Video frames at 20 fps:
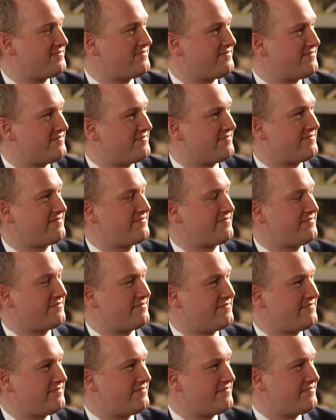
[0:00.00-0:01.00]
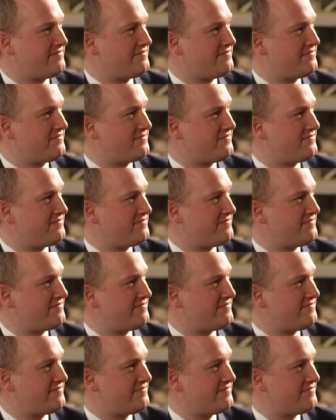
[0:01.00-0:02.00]

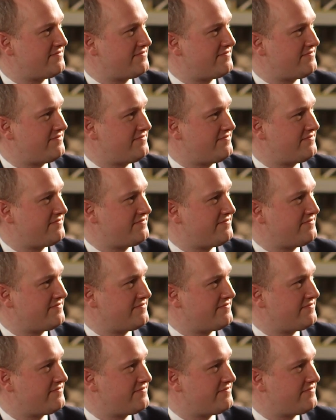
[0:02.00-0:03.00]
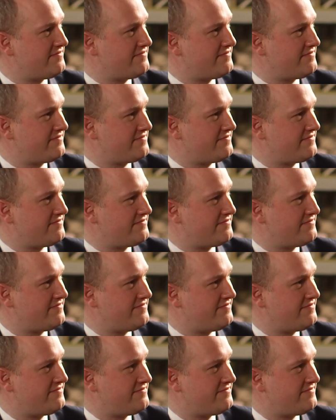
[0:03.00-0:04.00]

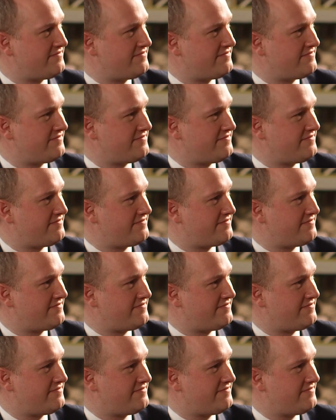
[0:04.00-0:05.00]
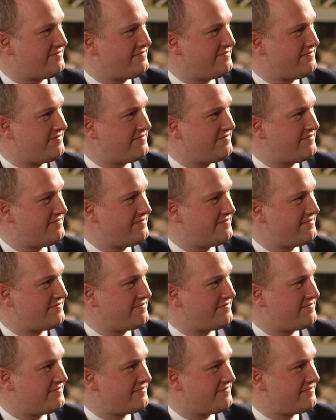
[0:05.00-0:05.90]
(not speaking)